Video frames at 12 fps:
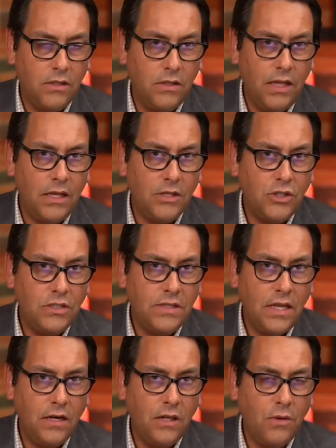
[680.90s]
let, she's
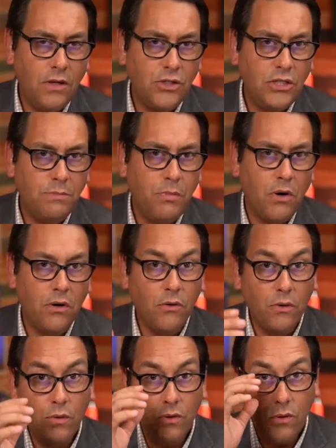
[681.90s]
telling you how she's
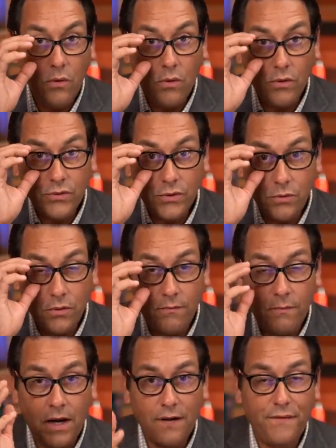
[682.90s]
partnering with Google to
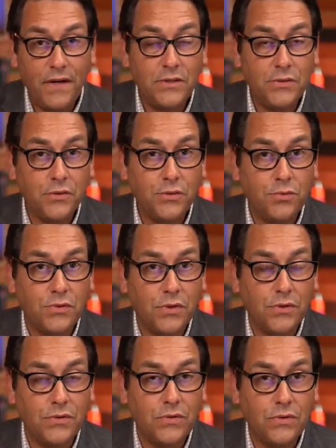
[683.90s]
modify search
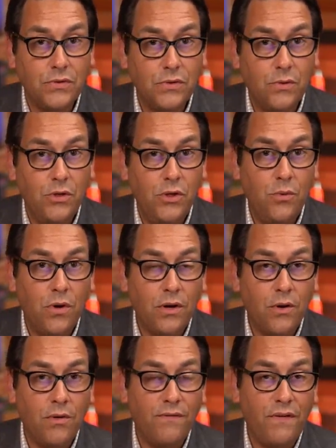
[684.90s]
results. So when you want to
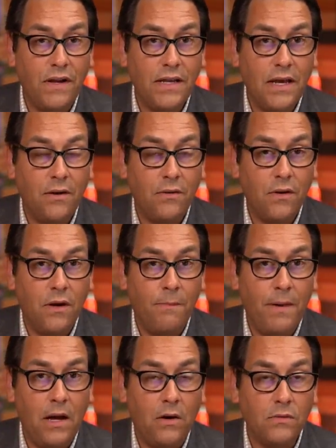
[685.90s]
go and find out
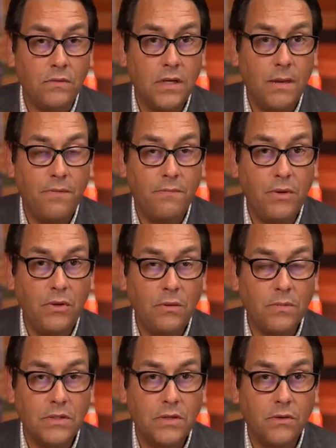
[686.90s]
about type of
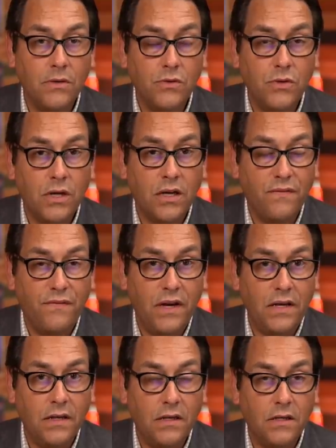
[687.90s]
building materials, you're not going to
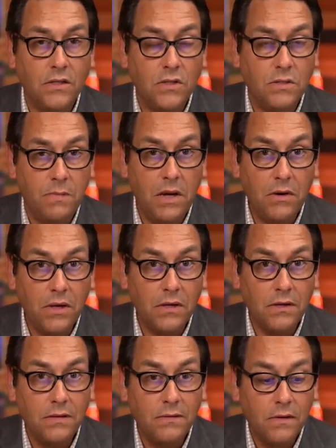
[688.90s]
find it because it's
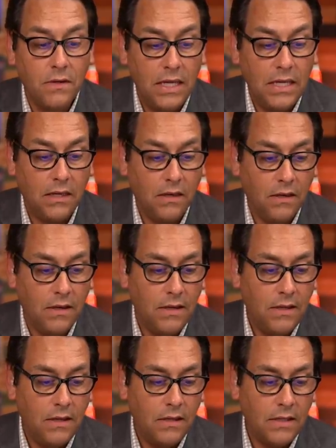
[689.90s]
buried, hidden.
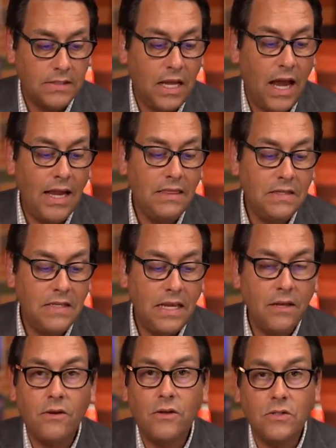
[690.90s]
Let's hide the
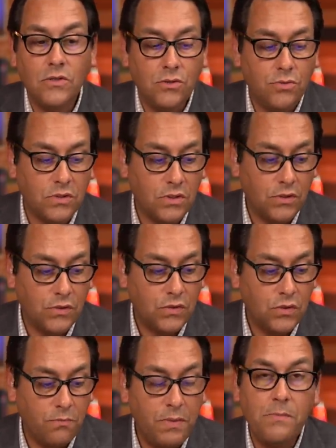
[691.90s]
data in our search results
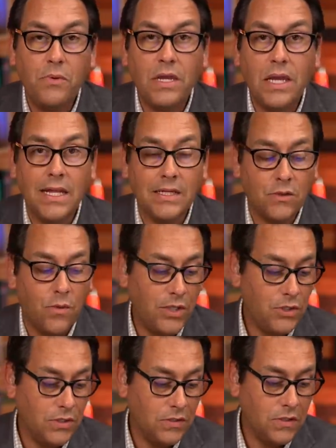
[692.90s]
so people can't ask
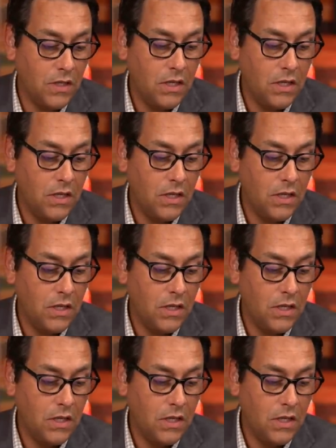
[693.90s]
questions.